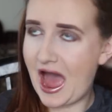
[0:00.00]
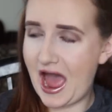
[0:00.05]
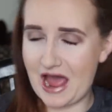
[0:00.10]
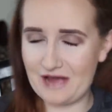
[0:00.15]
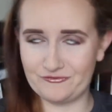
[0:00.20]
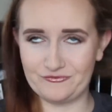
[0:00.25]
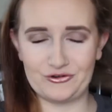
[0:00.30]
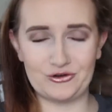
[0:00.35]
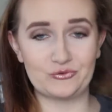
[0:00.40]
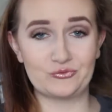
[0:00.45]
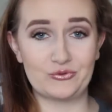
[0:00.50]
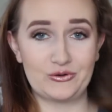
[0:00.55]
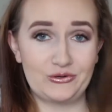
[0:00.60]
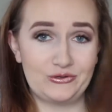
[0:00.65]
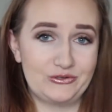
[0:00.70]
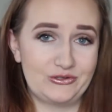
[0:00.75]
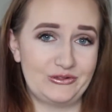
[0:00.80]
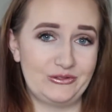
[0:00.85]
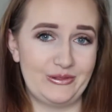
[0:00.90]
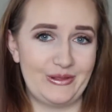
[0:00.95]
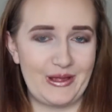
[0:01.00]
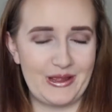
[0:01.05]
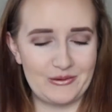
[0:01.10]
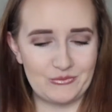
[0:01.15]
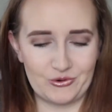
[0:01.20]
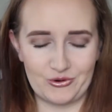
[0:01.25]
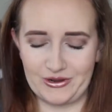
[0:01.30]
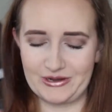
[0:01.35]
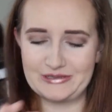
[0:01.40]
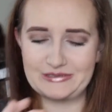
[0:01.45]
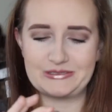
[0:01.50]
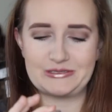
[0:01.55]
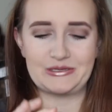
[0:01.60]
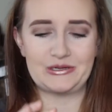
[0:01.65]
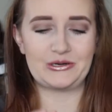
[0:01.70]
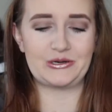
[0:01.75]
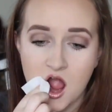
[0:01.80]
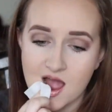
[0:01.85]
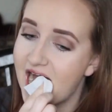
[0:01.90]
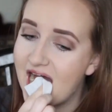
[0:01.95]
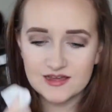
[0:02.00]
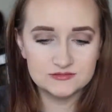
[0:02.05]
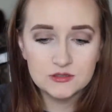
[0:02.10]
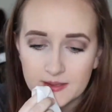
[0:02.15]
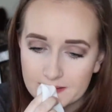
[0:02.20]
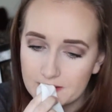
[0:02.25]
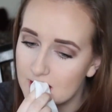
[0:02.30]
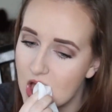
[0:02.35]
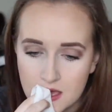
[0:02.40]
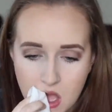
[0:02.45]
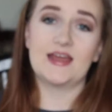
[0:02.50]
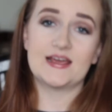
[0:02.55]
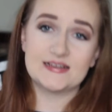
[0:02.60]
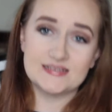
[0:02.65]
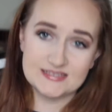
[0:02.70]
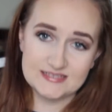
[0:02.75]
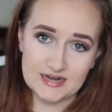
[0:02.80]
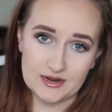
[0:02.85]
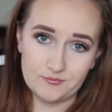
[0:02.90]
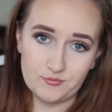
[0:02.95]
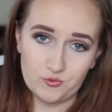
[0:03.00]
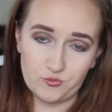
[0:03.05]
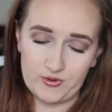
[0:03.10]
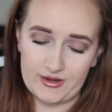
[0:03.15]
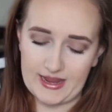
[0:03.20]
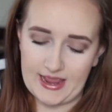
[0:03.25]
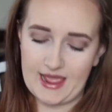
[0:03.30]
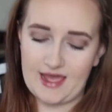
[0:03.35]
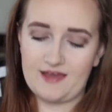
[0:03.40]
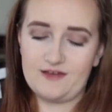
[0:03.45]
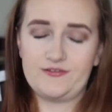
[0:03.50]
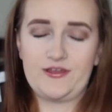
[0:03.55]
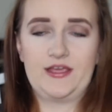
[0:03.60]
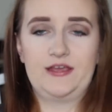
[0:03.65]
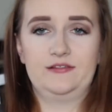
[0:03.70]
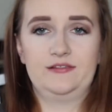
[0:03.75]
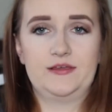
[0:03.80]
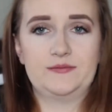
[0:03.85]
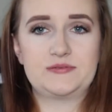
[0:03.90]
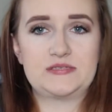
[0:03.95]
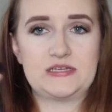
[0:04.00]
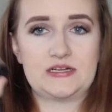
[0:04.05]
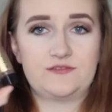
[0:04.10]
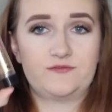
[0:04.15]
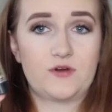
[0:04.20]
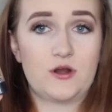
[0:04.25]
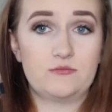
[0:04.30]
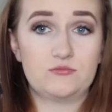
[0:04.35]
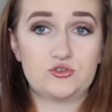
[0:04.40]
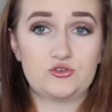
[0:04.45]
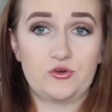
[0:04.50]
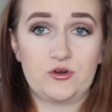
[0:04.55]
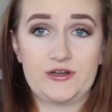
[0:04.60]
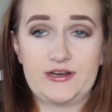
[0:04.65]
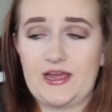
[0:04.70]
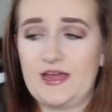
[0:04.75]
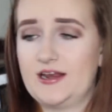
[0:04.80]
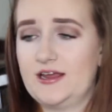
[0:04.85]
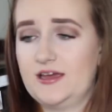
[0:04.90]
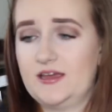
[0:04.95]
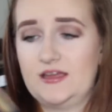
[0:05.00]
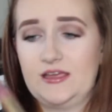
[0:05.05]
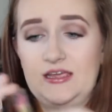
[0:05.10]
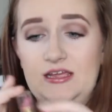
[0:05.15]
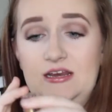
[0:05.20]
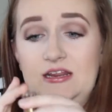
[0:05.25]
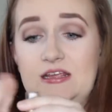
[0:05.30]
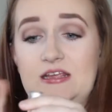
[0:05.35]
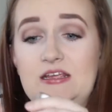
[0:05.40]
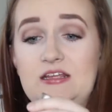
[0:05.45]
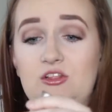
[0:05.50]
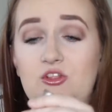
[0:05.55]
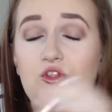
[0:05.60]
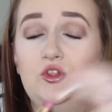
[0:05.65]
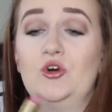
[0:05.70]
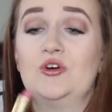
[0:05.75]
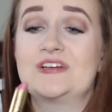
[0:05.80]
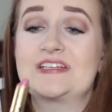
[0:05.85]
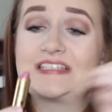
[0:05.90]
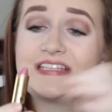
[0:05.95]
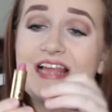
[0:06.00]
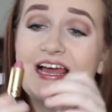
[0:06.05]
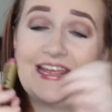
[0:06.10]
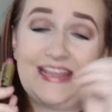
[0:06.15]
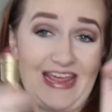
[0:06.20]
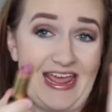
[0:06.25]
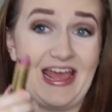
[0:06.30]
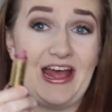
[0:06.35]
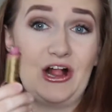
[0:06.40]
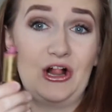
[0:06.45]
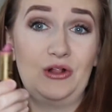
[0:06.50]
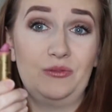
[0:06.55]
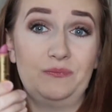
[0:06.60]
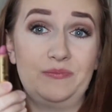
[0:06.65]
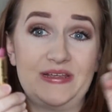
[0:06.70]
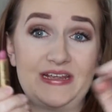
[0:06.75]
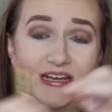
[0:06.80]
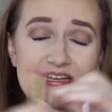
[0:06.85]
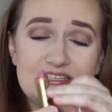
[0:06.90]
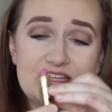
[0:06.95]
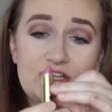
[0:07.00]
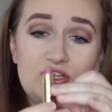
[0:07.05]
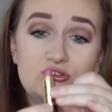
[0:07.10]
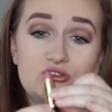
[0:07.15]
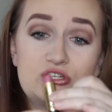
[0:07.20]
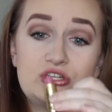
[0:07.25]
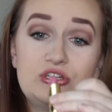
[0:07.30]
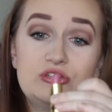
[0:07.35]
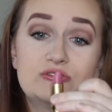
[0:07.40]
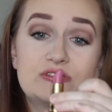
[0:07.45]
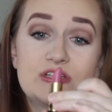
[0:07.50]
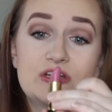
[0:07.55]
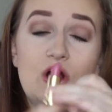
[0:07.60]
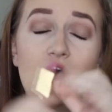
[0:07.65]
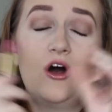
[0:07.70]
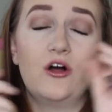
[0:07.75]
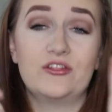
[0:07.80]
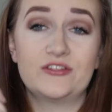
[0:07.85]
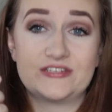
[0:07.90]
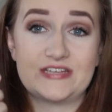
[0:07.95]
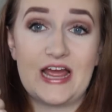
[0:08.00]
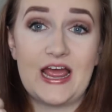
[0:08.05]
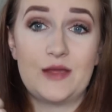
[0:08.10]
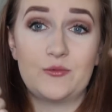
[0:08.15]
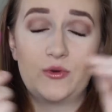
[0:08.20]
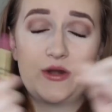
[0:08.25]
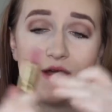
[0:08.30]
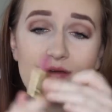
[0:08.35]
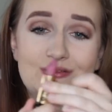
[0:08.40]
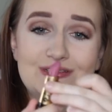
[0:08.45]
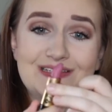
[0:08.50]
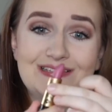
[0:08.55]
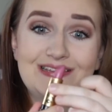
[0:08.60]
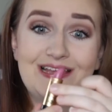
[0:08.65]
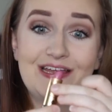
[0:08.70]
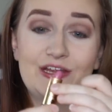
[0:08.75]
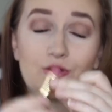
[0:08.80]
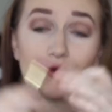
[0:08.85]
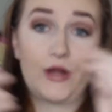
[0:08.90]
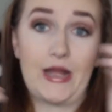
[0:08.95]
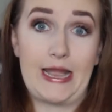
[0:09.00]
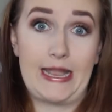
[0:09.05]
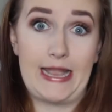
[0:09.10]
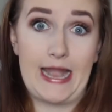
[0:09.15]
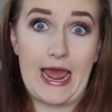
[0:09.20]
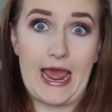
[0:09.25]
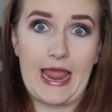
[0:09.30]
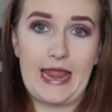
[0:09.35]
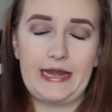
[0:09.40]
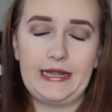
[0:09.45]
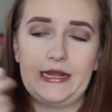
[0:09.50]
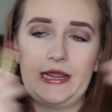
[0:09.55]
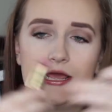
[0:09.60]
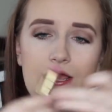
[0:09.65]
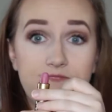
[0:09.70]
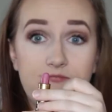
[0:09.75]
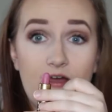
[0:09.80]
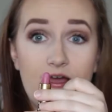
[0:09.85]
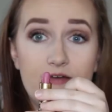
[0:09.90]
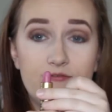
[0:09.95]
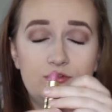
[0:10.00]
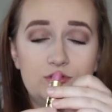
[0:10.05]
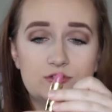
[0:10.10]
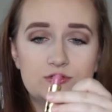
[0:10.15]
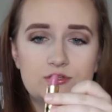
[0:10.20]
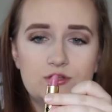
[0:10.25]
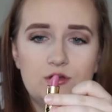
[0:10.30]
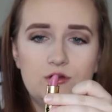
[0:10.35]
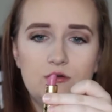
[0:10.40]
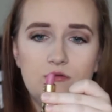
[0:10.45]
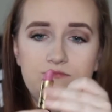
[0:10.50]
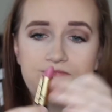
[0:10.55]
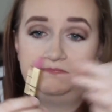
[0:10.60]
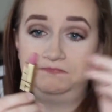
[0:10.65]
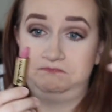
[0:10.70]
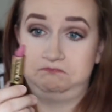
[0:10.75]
I feel real glamorous here. Next up, we have a lipstick from Jordana. It looks like hell because I used to use it all the time when I was in like grade 9, 5 years ago.